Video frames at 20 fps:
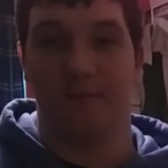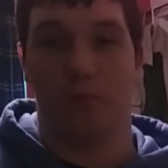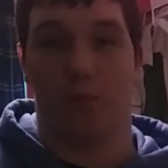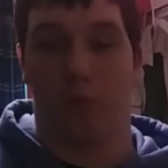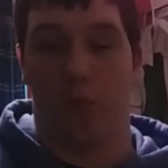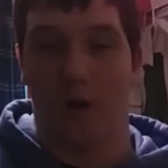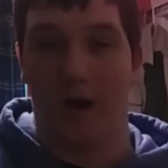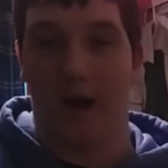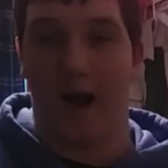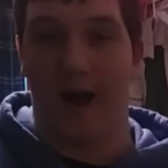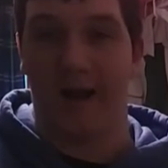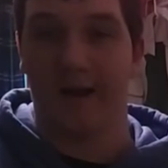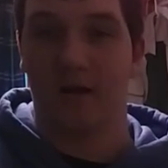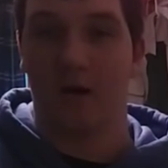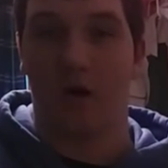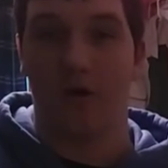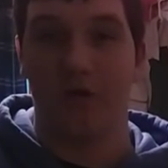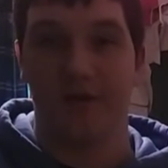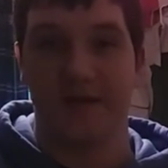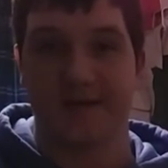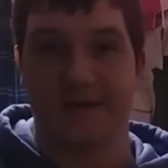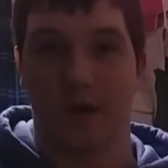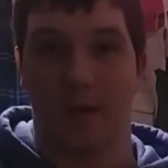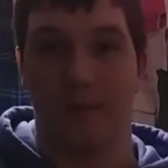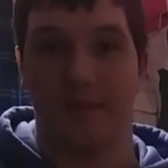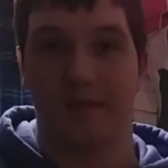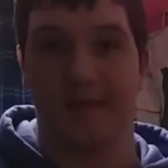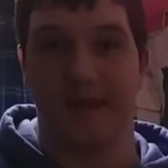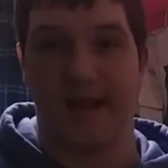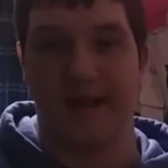what I call this
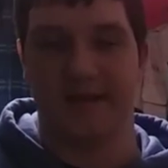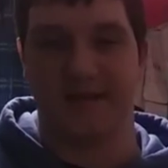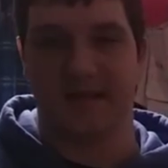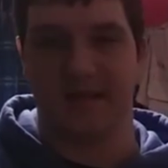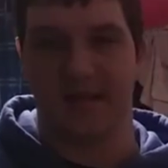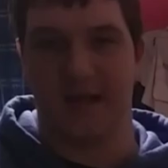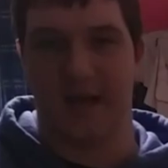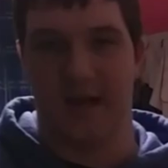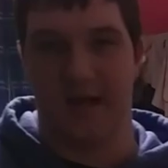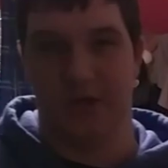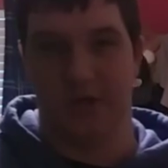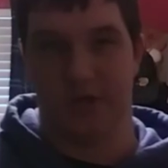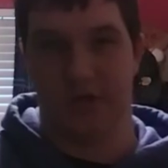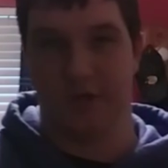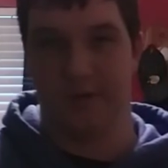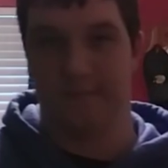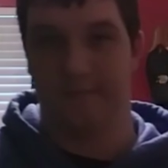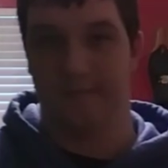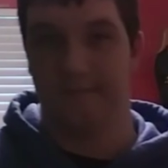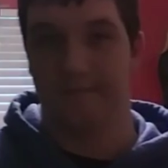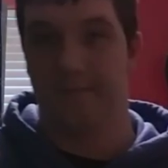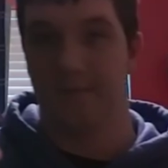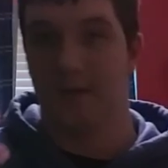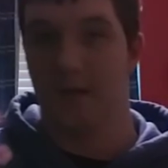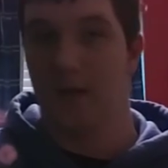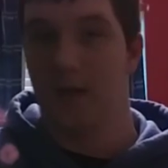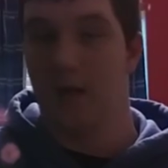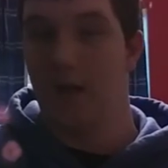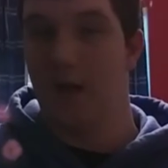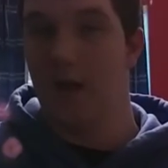helmet the A.C.H.
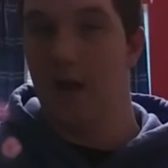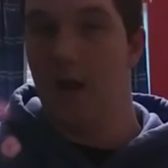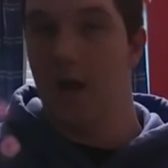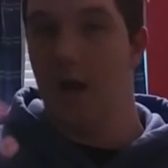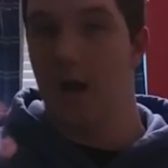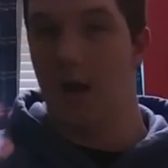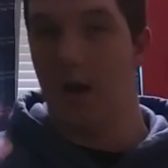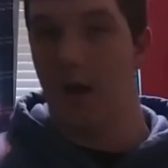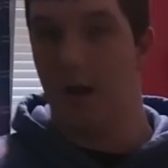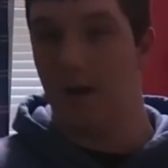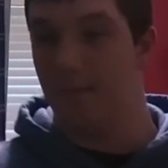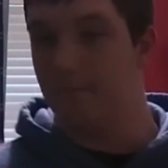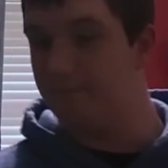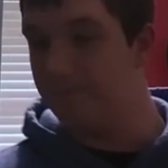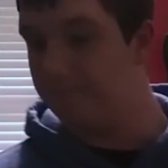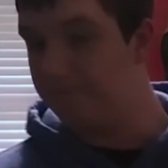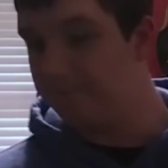So